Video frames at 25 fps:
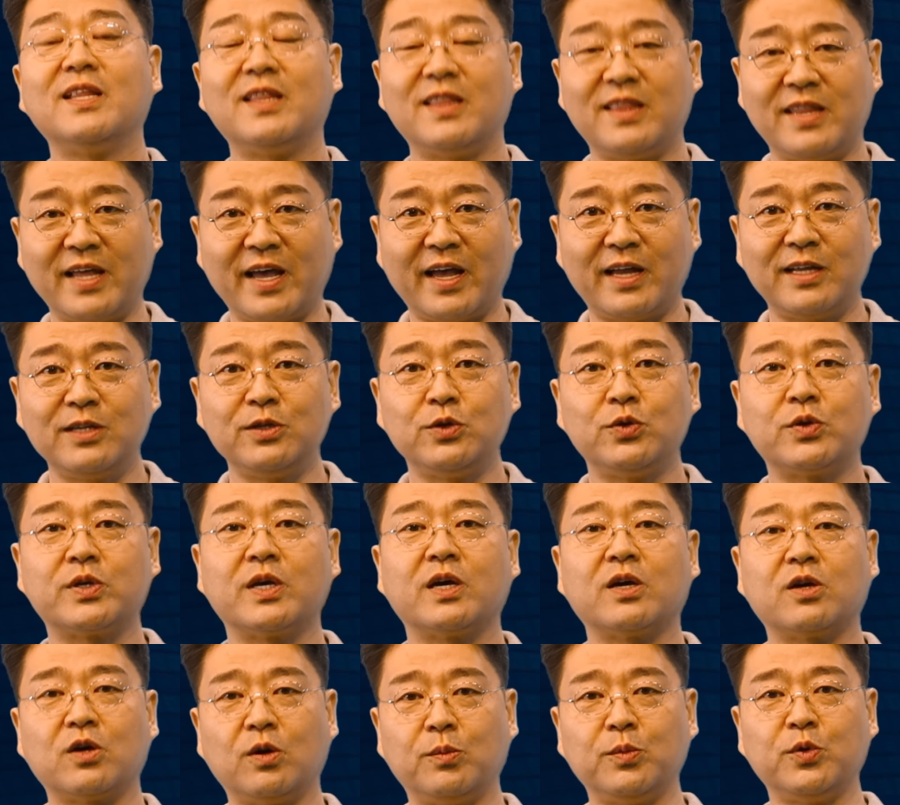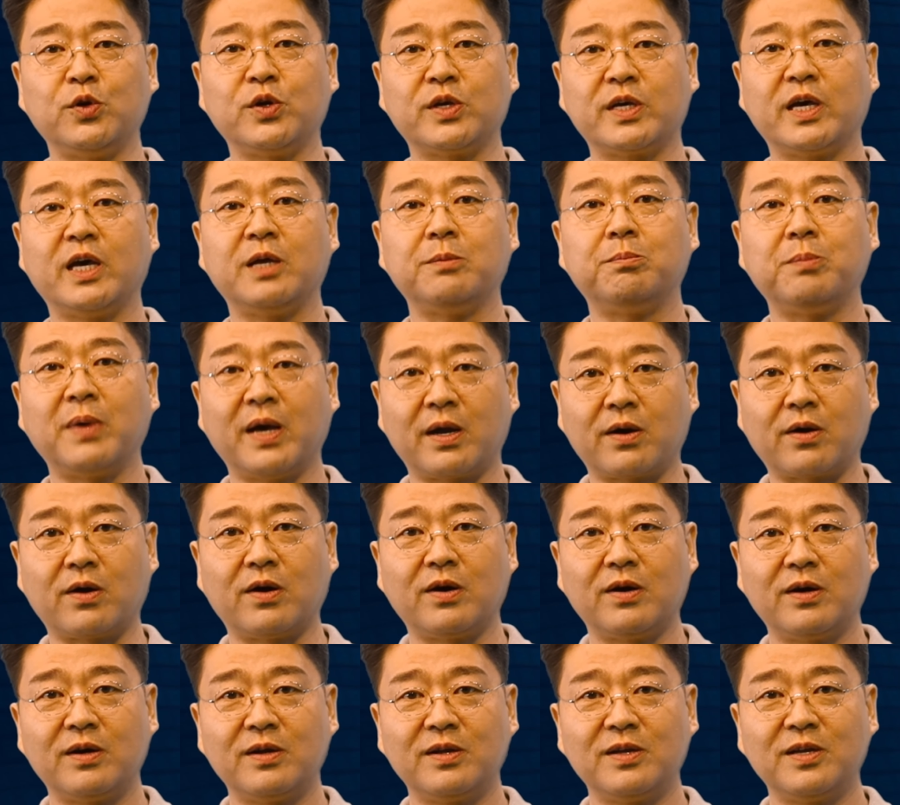then you can communicate
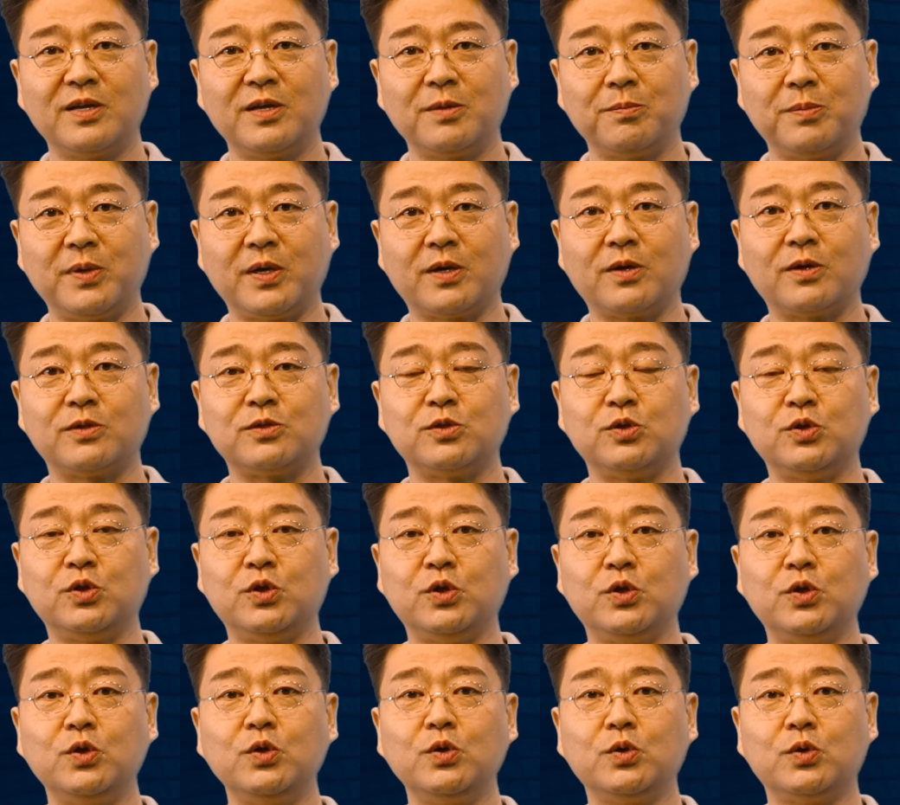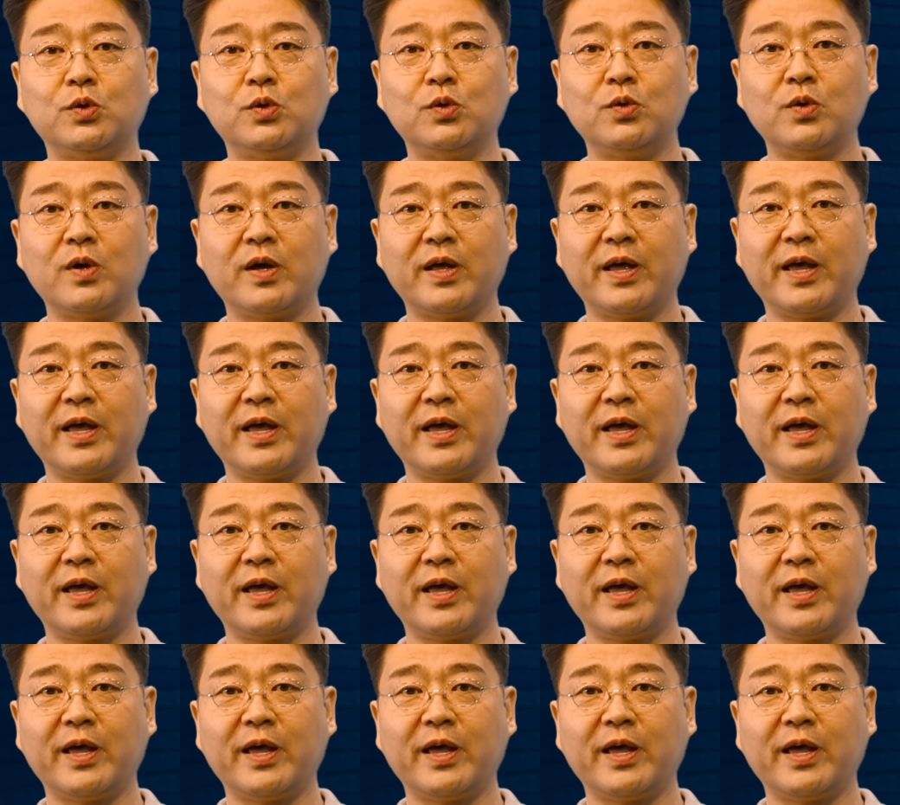better because you